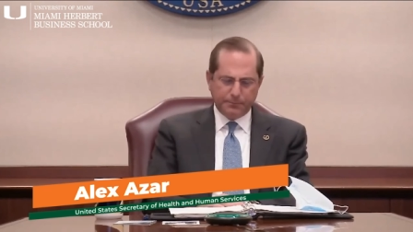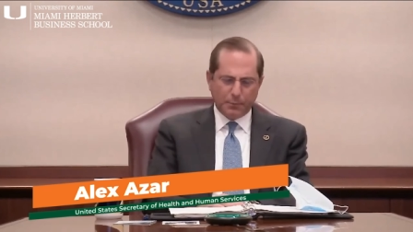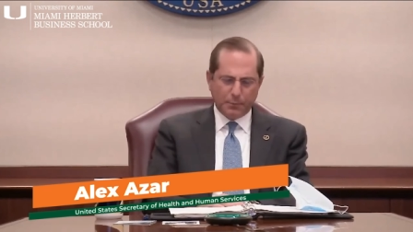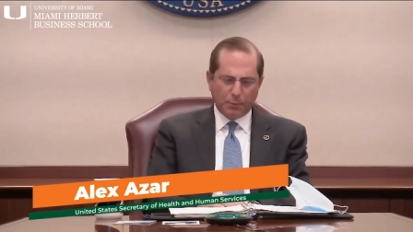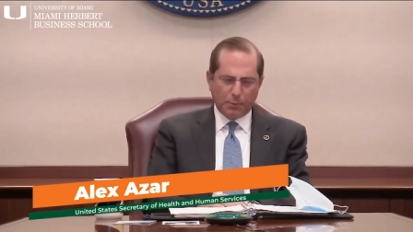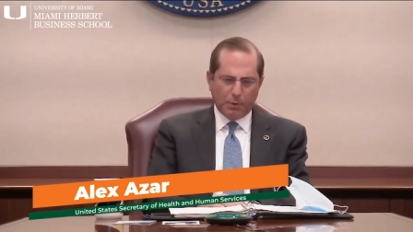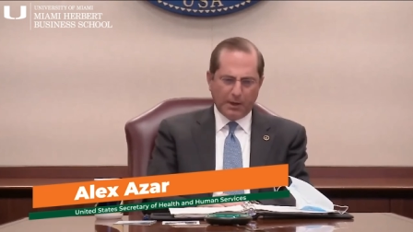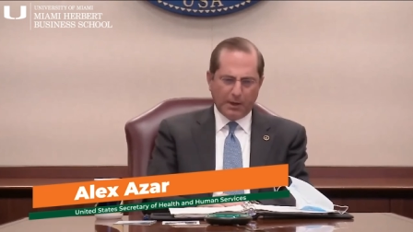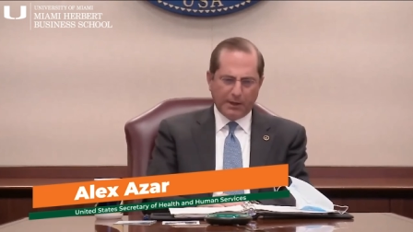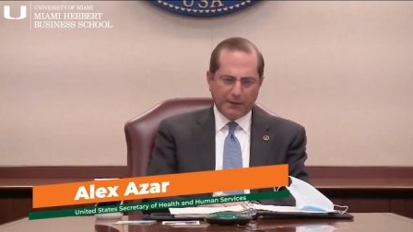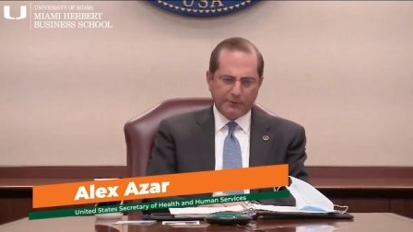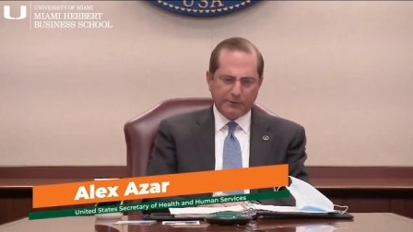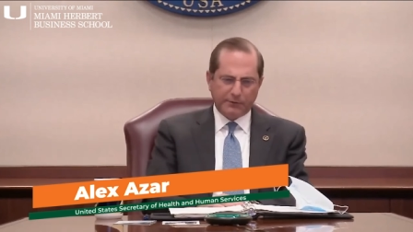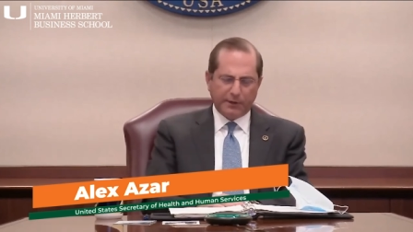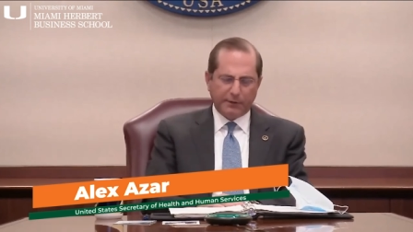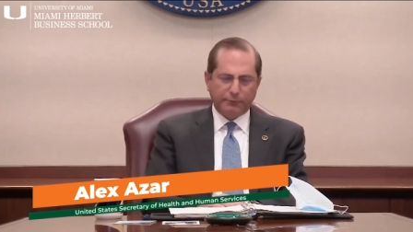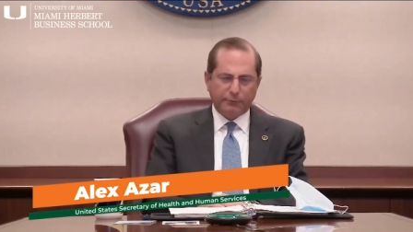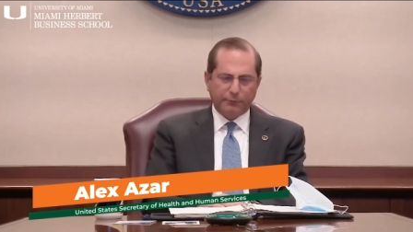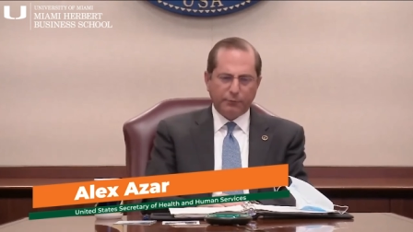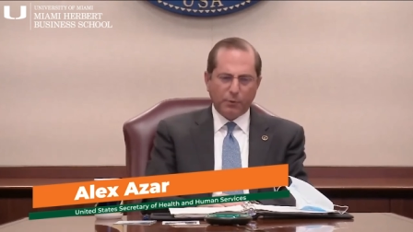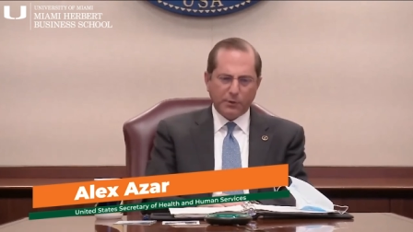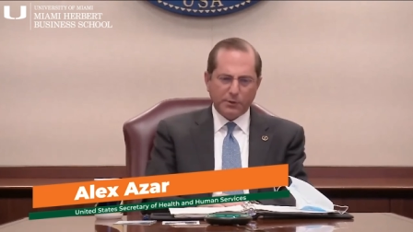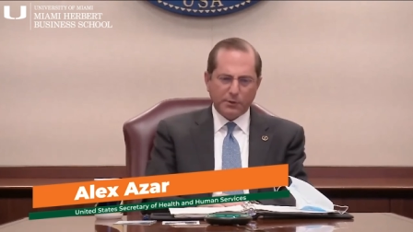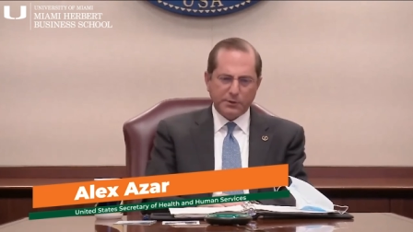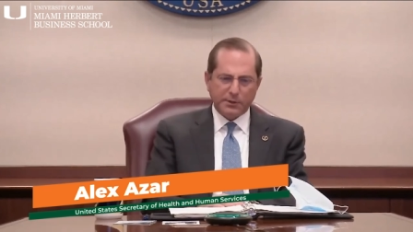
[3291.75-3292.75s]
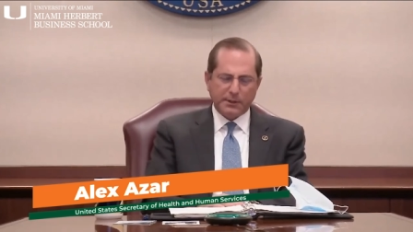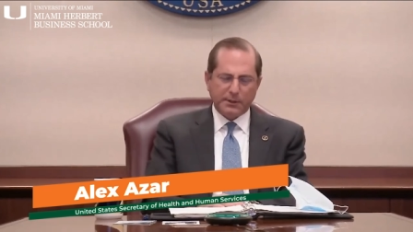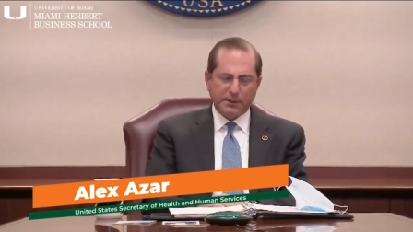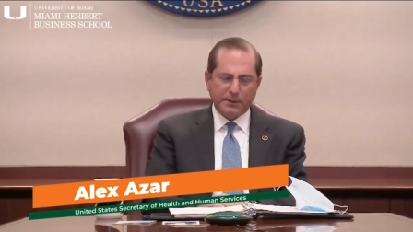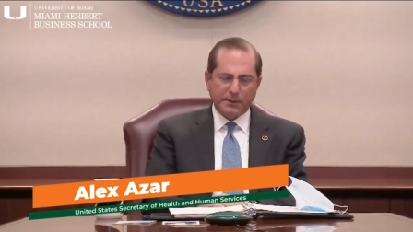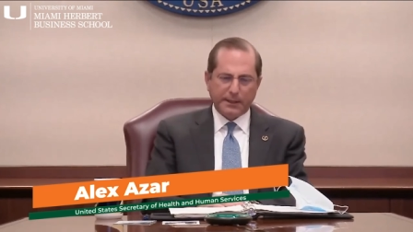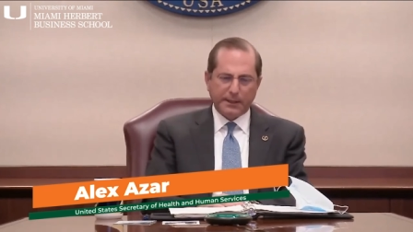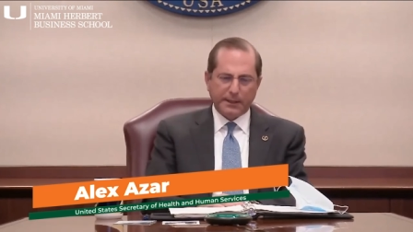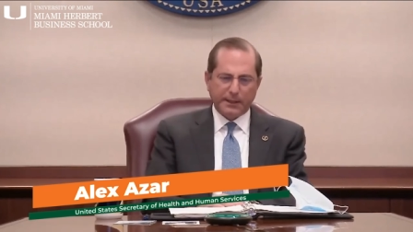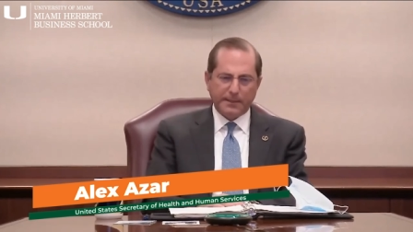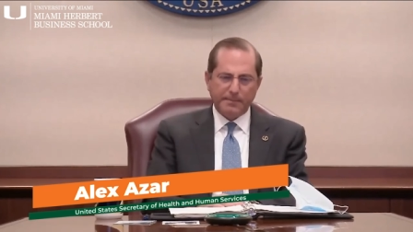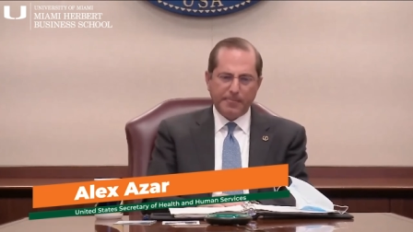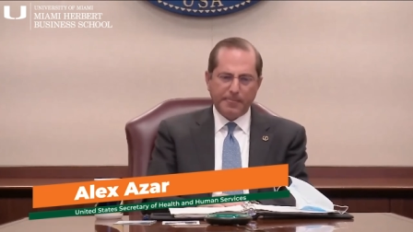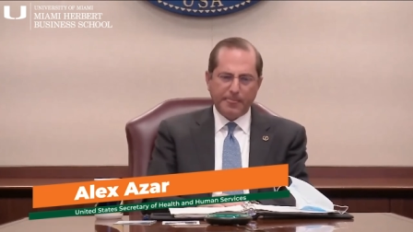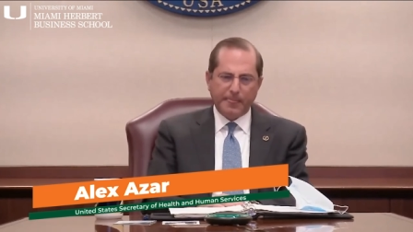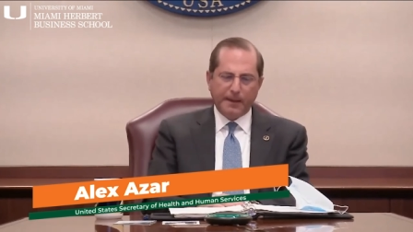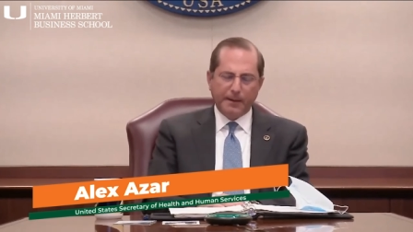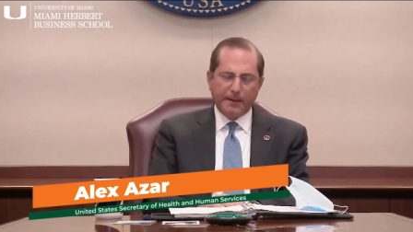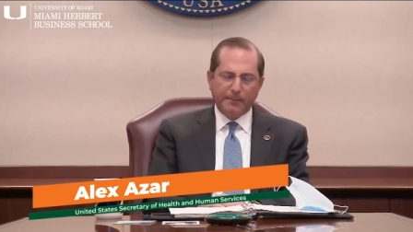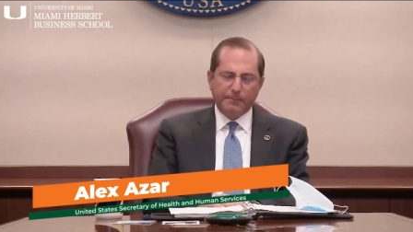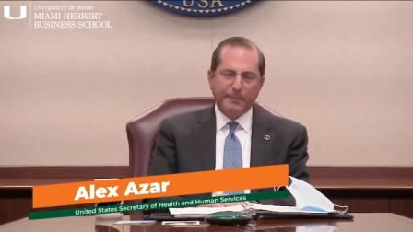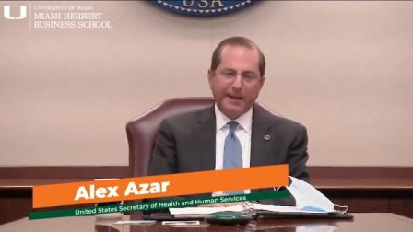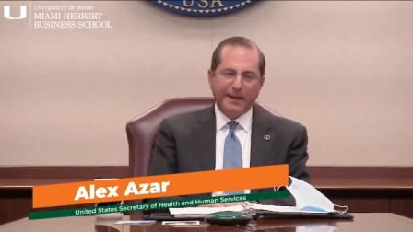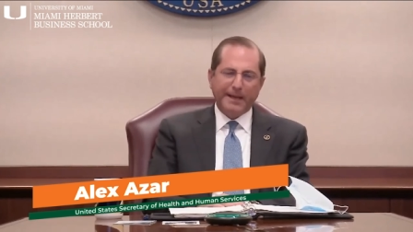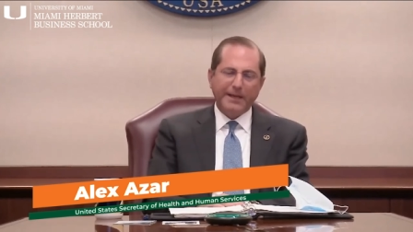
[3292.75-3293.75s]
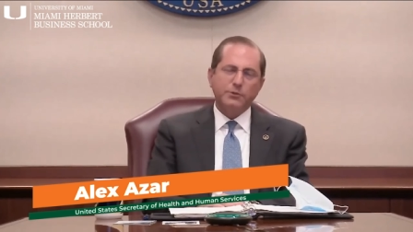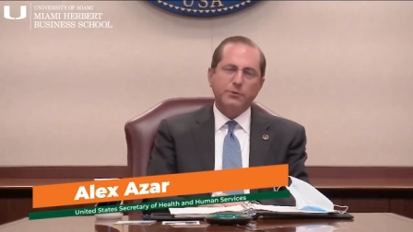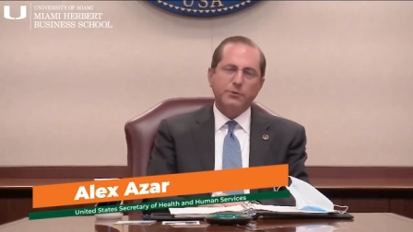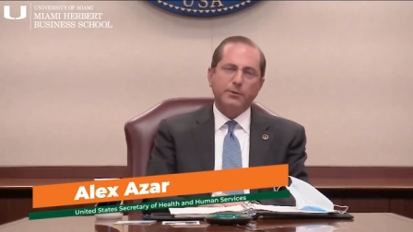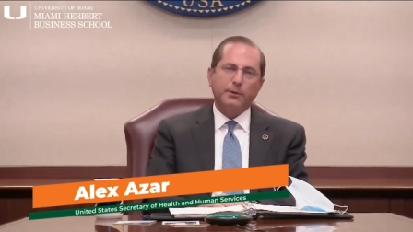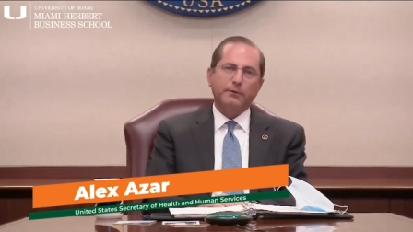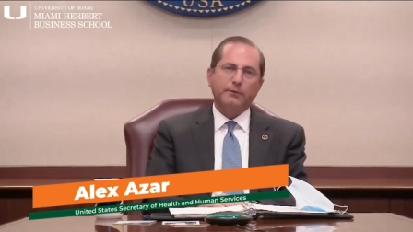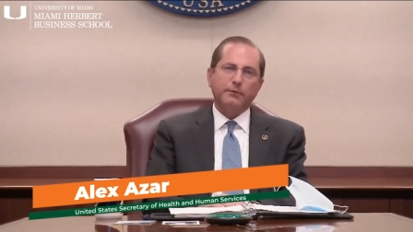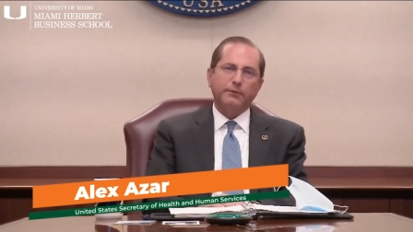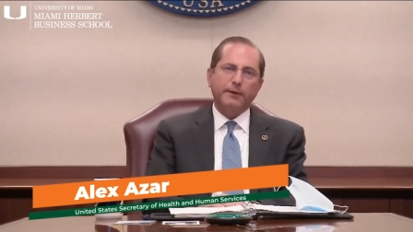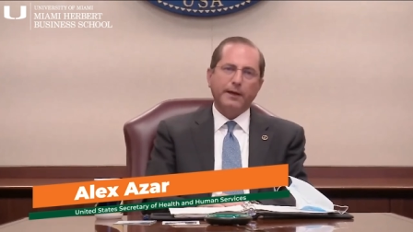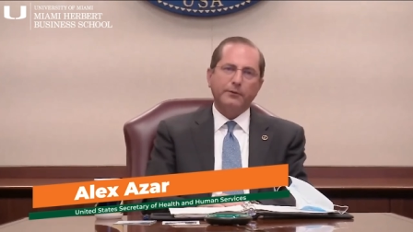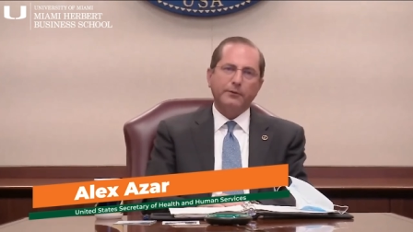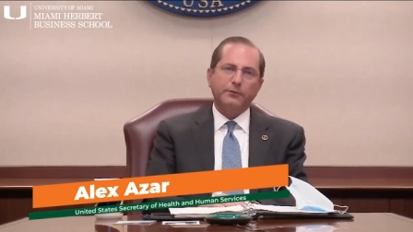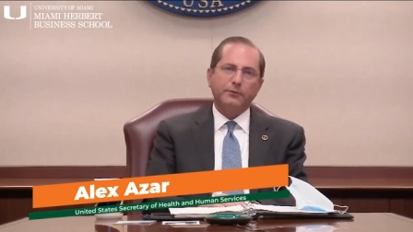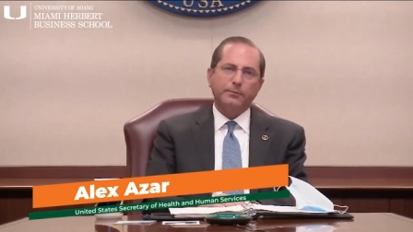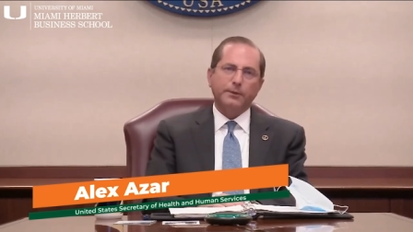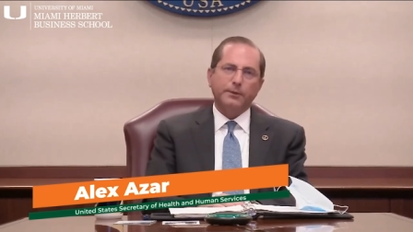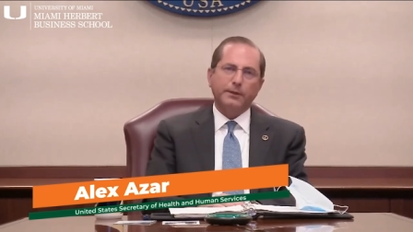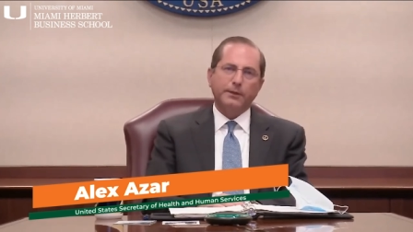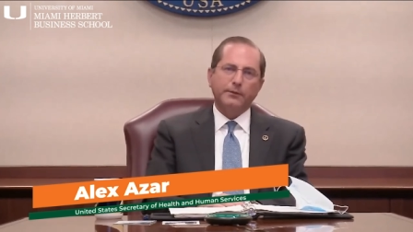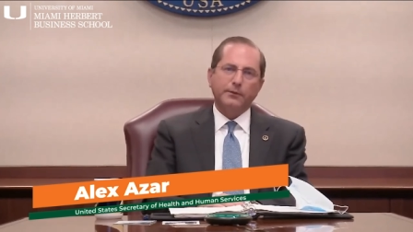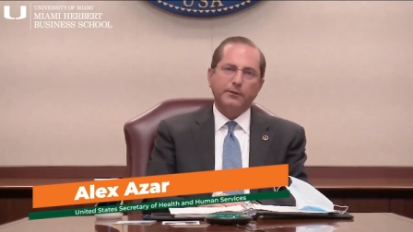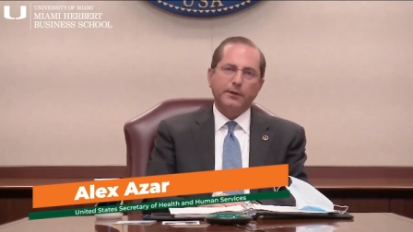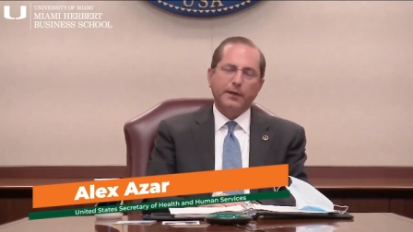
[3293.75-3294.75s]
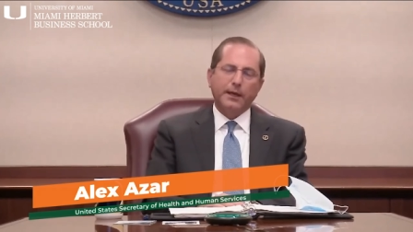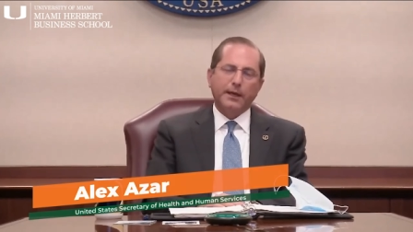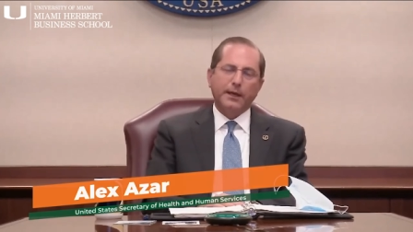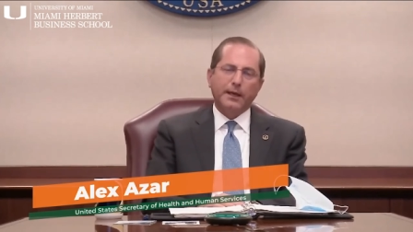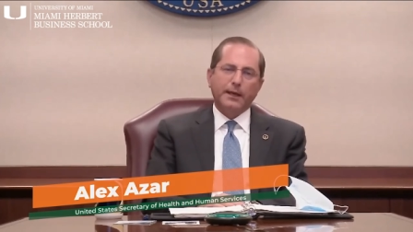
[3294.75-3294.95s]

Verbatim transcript: was unfortunately major investments